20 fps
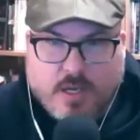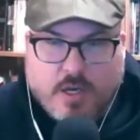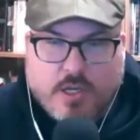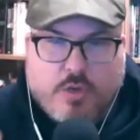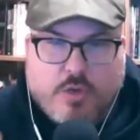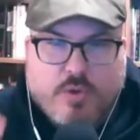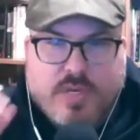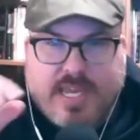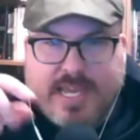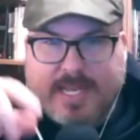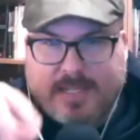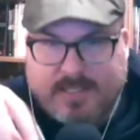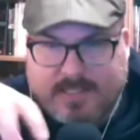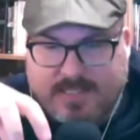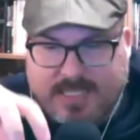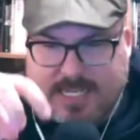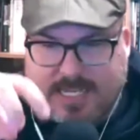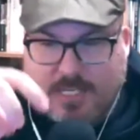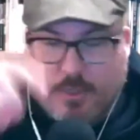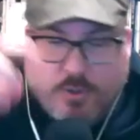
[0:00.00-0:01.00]
You can
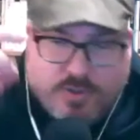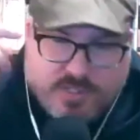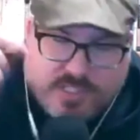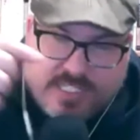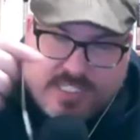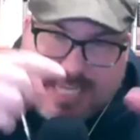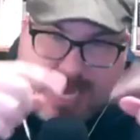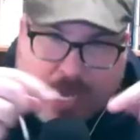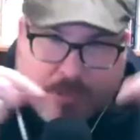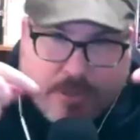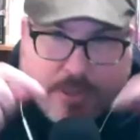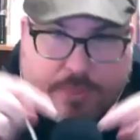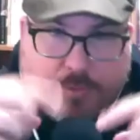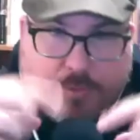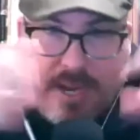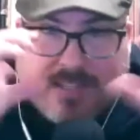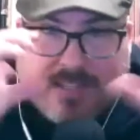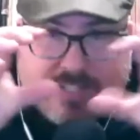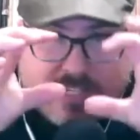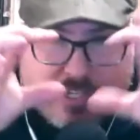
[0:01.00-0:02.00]
see how the
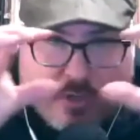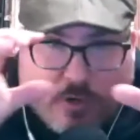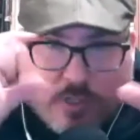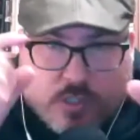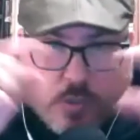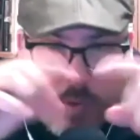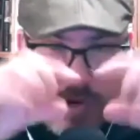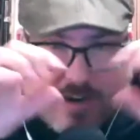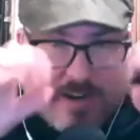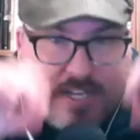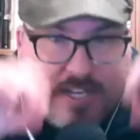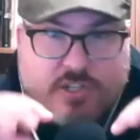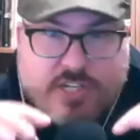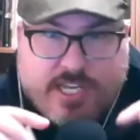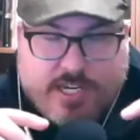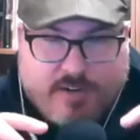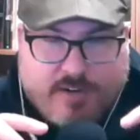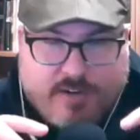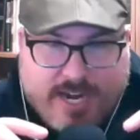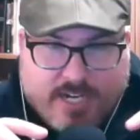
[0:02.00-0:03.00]
threads in your square inch
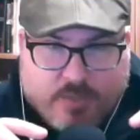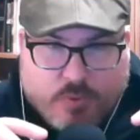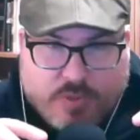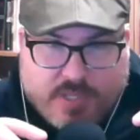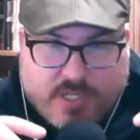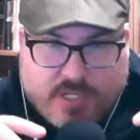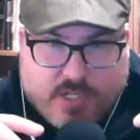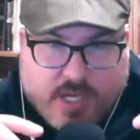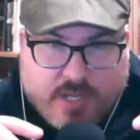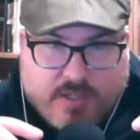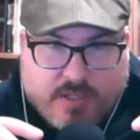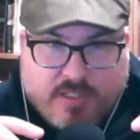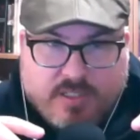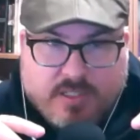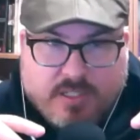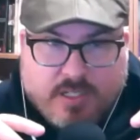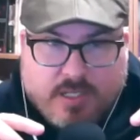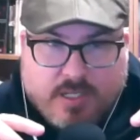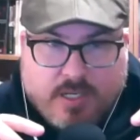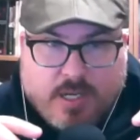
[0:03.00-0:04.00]
interact with each other,
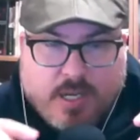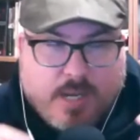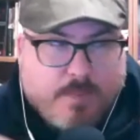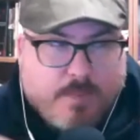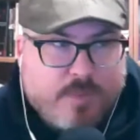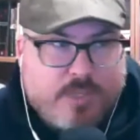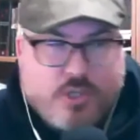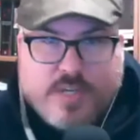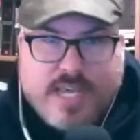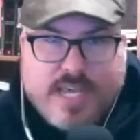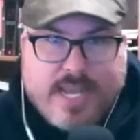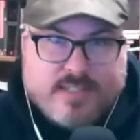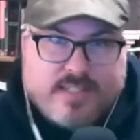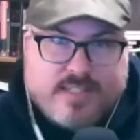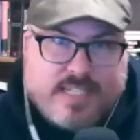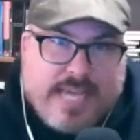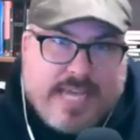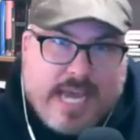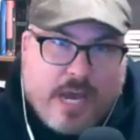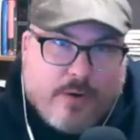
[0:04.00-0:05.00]
but you can't
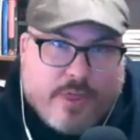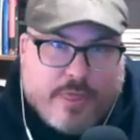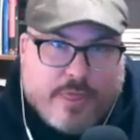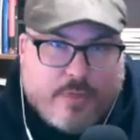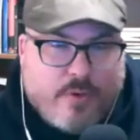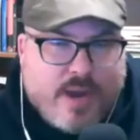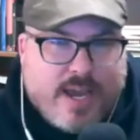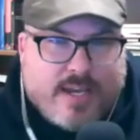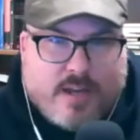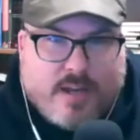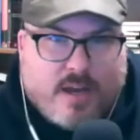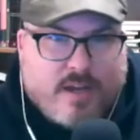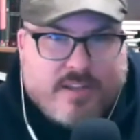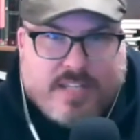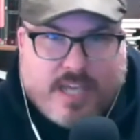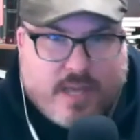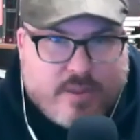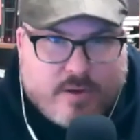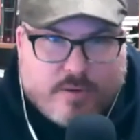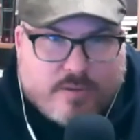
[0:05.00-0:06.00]
see how a thread on
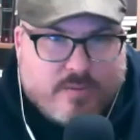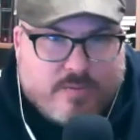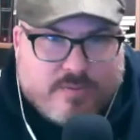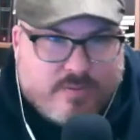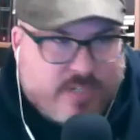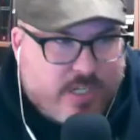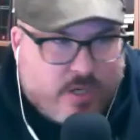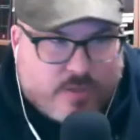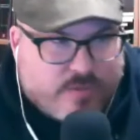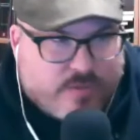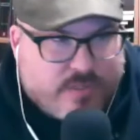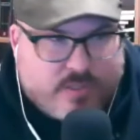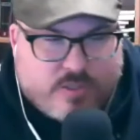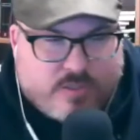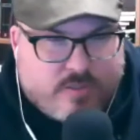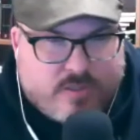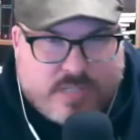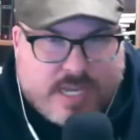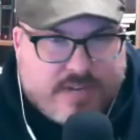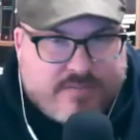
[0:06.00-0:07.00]
the other,
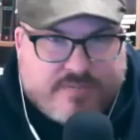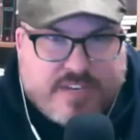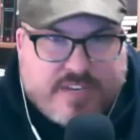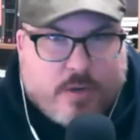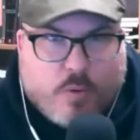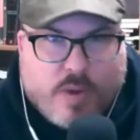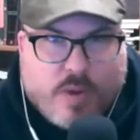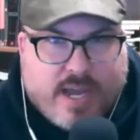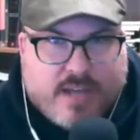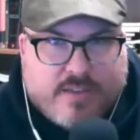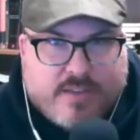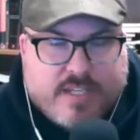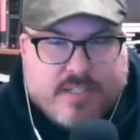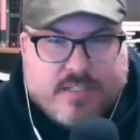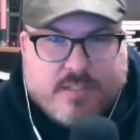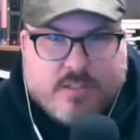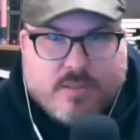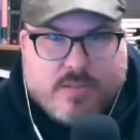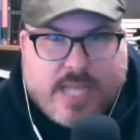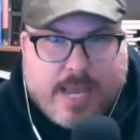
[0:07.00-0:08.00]
10 feet away on
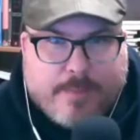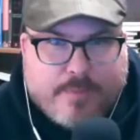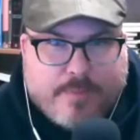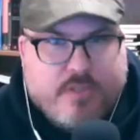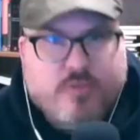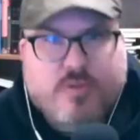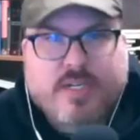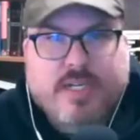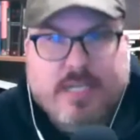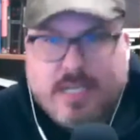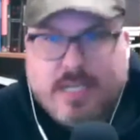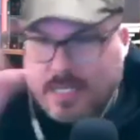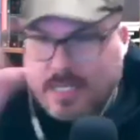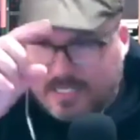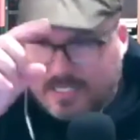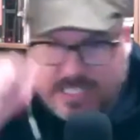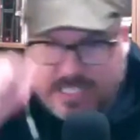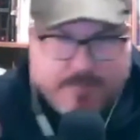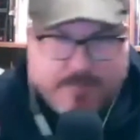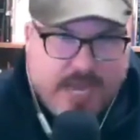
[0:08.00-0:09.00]
this tapestry
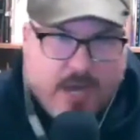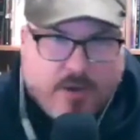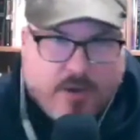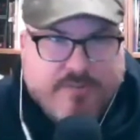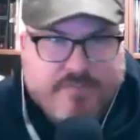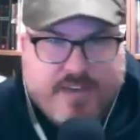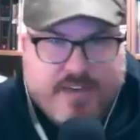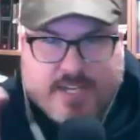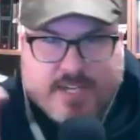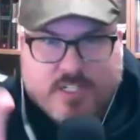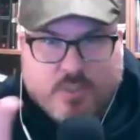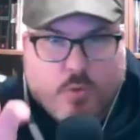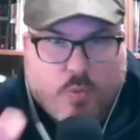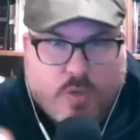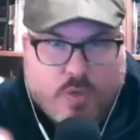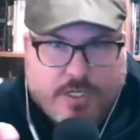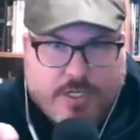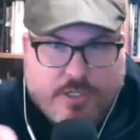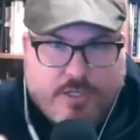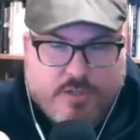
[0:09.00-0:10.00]
somehow affects
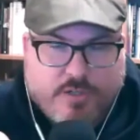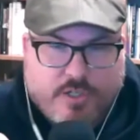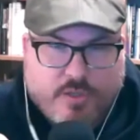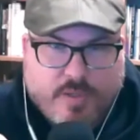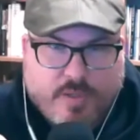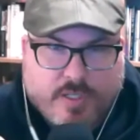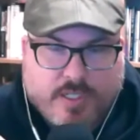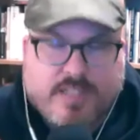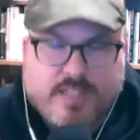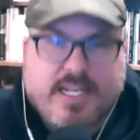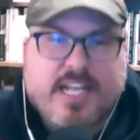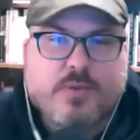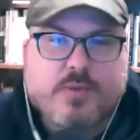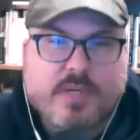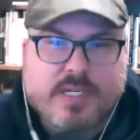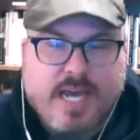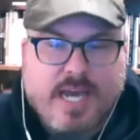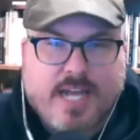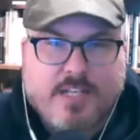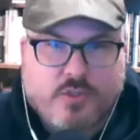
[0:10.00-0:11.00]
what you're doing. And that's
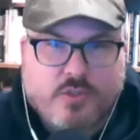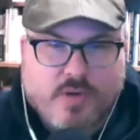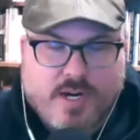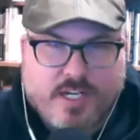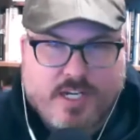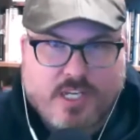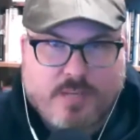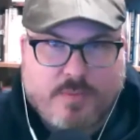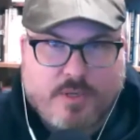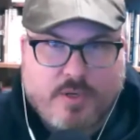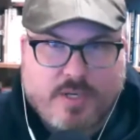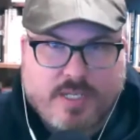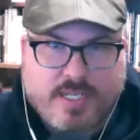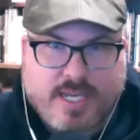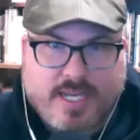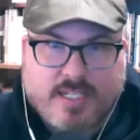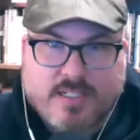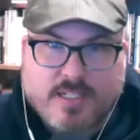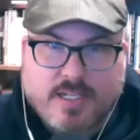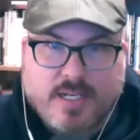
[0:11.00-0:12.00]
what God's trying to communicate.